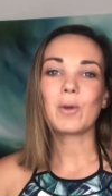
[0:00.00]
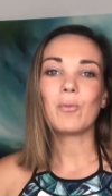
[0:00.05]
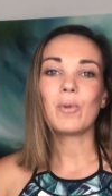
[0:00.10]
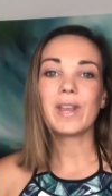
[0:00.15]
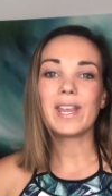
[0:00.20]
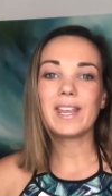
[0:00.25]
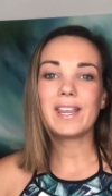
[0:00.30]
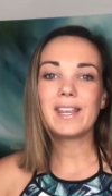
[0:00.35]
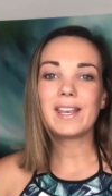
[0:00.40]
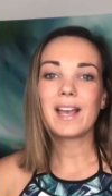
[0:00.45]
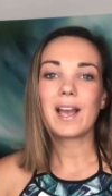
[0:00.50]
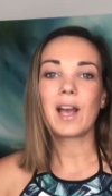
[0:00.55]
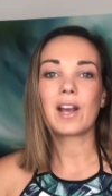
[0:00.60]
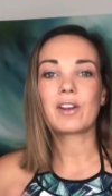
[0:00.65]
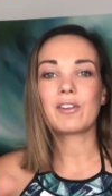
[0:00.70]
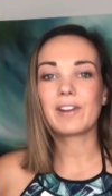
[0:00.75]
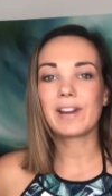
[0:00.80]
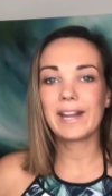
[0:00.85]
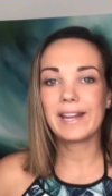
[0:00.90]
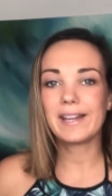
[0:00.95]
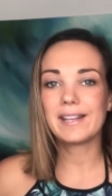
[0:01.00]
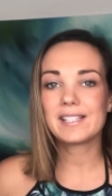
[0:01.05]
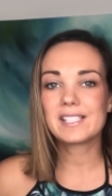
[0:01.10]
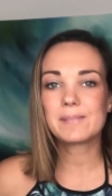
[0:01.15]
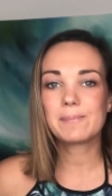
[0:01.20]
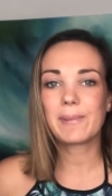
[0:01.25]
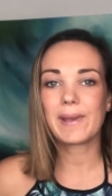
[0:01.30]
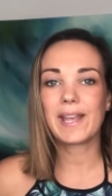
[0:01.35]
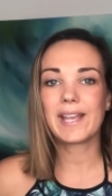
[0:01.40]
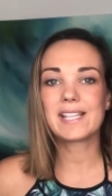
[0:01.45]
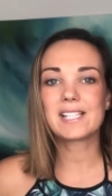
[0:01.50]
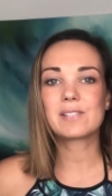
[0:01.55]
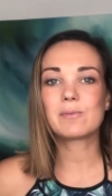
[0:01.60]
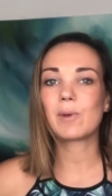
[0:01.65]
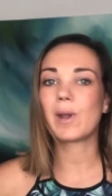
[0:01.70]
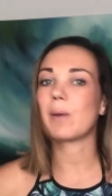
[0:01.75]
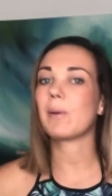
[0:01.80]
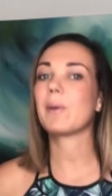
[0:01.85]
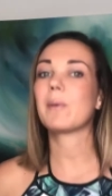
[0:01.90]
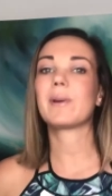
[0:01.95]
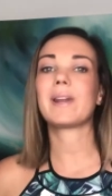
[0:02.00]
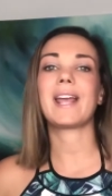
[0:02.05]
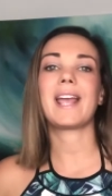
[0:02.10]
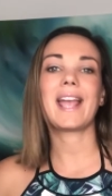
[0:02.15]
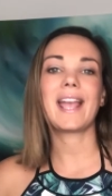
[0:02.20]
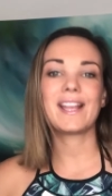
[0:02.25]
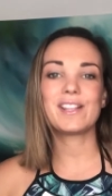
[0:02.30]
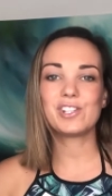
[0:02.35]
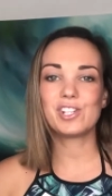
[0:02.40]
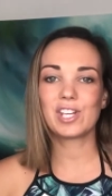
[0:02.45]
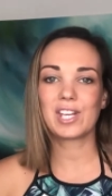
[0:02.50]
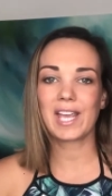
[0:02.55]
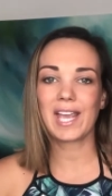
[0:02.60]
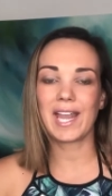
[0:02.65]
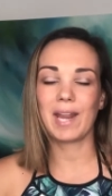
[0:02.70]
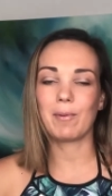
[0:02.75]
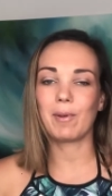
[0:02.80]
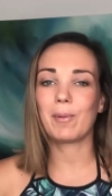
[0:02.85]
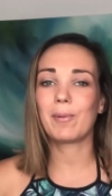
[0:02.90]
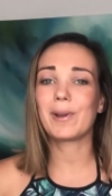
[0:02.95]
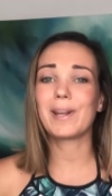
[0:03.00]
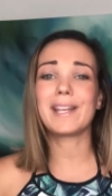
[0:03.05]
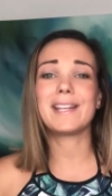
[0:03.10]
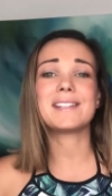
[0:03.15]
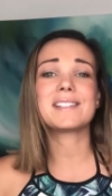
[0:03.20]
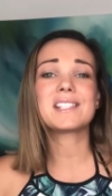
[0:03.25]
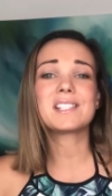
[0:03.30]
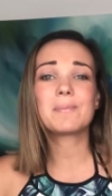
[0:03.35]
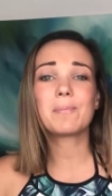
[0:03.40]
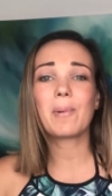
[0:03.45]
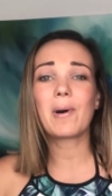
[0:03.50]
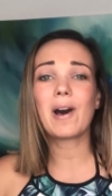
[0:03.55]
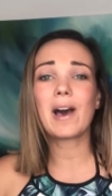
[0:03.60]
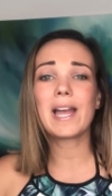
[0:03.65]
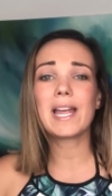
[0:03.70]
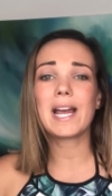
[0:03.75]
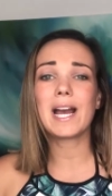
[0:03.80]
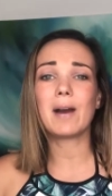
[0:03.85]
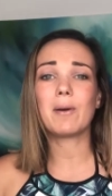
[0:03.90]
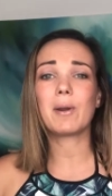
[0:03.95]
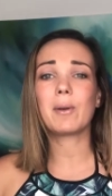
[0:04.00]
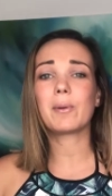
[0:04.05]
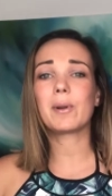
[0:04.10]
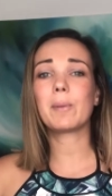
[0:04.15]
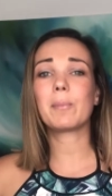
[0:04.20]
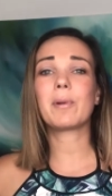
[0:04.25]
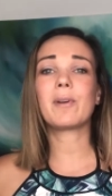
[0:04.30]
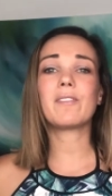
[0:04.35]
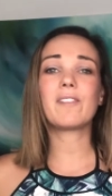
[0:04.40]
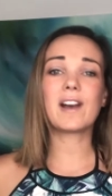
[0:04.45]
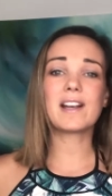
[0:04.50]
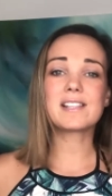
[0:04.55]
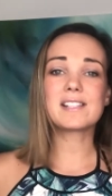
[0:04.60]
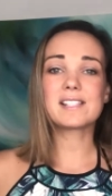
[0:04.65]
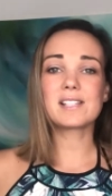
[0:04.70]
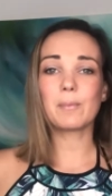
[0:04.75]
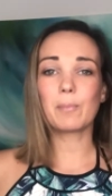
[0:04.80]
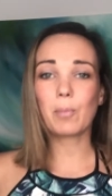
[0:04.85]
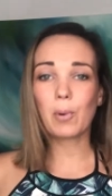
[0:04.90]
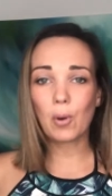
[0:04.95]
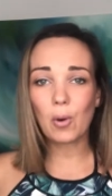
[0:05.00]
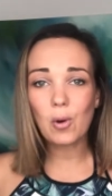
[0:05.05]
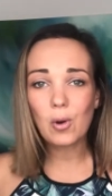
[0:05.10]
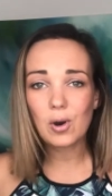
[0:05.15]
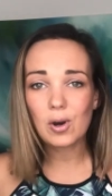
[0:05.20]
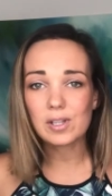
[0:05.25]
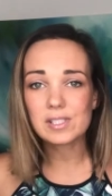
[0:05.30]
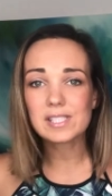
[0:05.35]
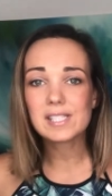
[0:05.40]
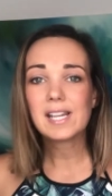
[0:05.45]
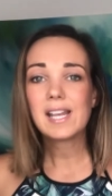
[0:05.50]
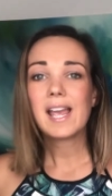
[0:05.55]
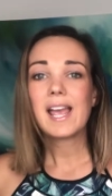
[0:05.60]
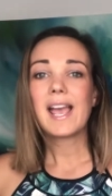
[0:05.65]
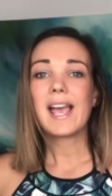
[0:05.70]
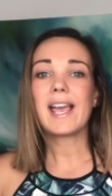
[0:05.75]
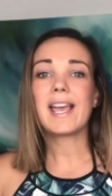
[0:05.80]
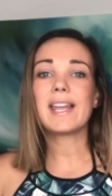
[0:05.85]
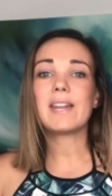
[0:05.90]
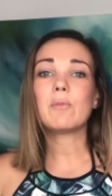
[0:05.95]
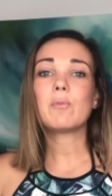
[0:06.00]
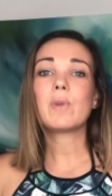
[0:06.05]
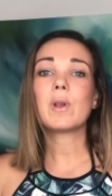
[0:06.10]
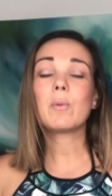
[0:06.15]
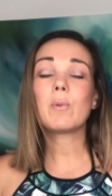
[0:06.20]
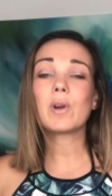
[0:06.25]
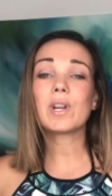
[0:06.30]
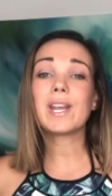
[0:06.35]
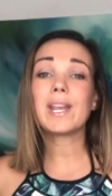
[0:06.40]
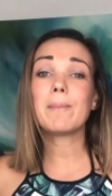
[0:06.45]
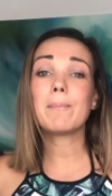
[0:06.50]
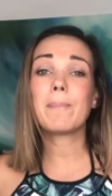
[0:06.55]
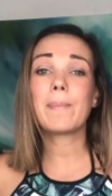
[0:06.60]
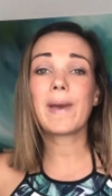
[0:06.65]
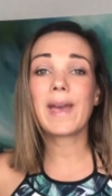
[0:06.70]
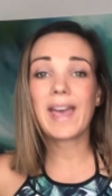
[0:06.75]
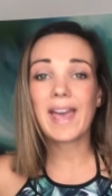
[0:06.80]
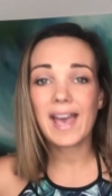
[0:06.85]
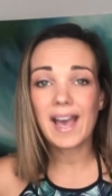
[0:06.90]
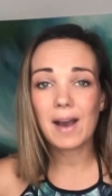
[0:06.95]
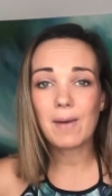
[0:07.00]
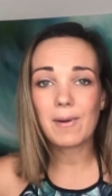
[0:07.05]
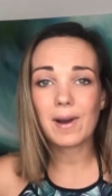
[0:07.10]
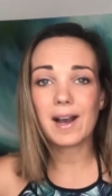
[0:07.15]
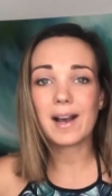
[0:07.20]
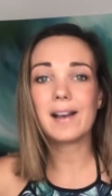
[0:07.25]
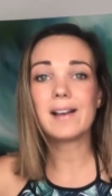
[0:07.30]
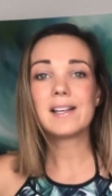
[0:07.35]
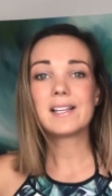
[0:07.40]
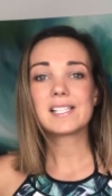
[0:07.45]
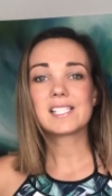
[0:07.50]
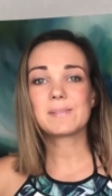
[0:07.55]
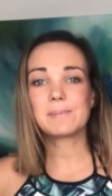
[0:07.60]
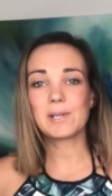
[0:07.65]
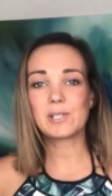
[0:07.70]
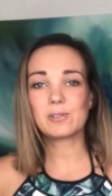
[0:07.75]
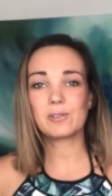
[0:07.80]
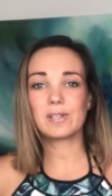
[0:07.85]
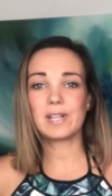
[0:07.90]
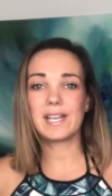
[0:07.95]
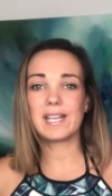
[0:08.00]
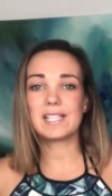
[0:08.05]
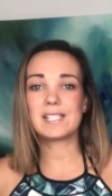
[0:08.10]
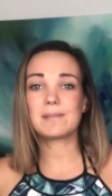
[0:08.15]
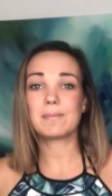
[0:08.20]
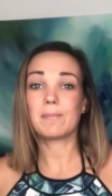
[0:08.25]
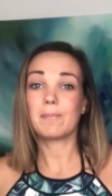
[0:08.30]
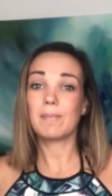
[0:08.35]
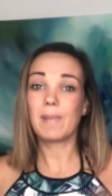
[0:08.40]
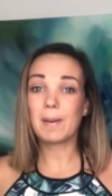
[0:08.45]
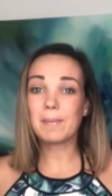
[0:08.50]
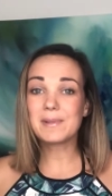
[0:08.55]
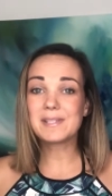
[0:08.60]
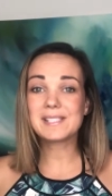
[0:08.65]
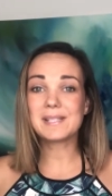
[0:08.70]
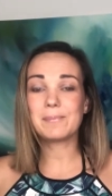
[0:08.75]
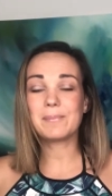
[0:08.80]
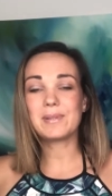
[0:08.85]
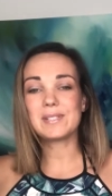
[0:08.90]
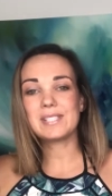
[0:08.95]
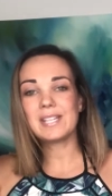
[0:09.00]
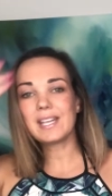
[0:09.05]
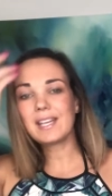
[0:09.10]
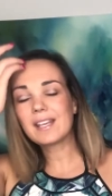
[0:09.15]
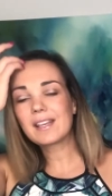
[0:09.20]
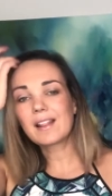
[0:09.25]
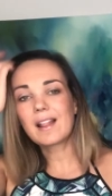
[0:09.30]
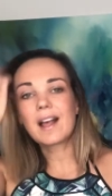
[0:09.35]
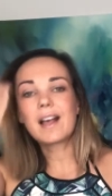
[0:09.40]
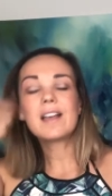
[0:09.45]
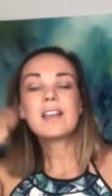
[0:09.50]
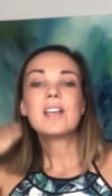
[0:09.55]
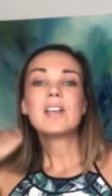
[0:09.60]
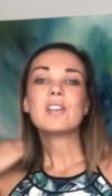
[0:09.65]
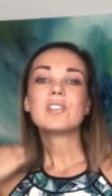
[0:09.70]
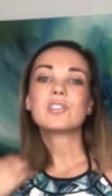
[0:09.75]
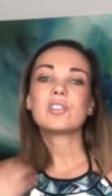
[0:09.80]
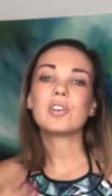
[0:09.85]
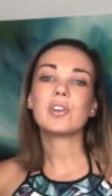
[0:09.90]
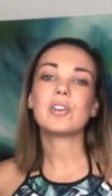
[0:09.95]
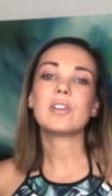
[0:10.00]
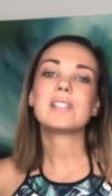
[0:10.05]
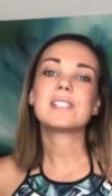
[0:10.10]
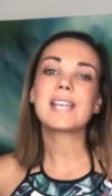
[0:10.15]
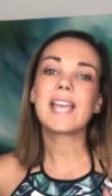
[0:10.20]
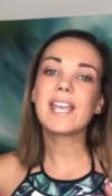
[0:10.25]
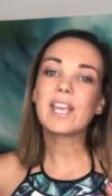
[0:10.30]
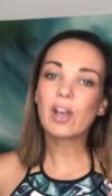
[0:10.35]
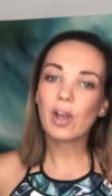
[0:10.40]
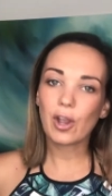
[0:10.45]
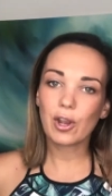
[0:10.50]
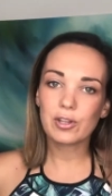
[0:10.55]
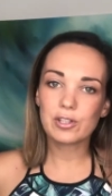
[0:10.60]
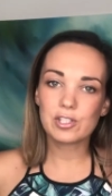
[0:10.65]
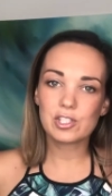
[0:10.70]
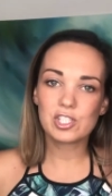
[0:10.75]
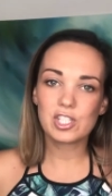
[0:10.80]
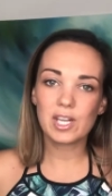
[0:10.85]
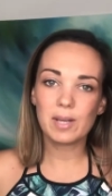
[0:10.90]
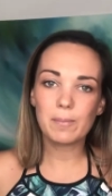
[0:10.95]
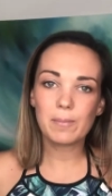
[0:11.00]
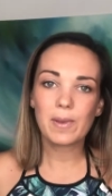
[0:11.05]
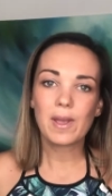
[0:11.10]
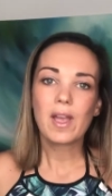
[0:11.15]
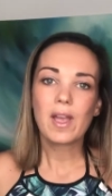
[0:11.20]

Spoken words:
we are creating a space where we want to educate, we want to inspire, we want to provide support, and we want to empower special needs mamas in particular to take ownership